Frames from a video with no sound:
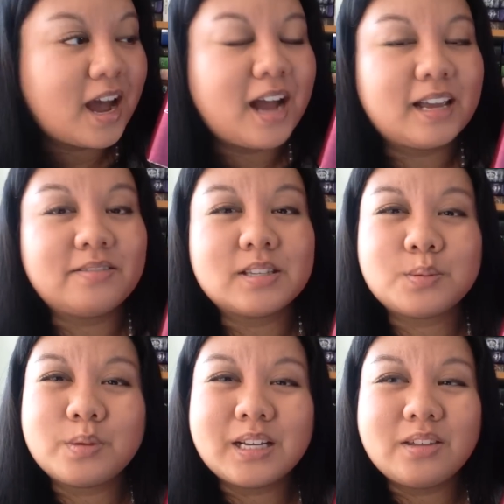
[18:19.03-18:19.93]
I gave this
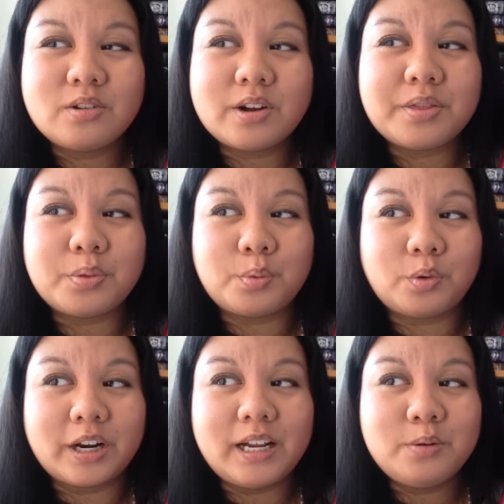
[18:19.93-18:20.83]
one either a
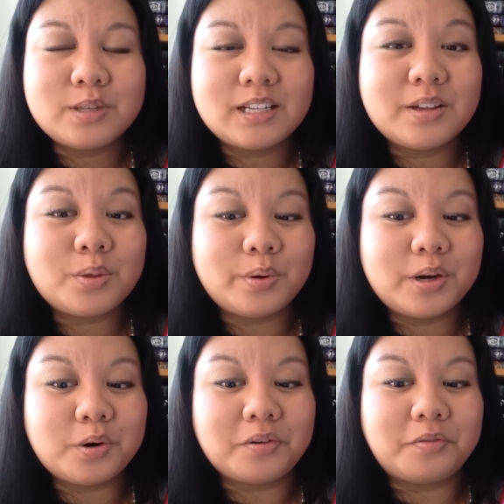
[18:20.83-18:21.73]
three was it a three or a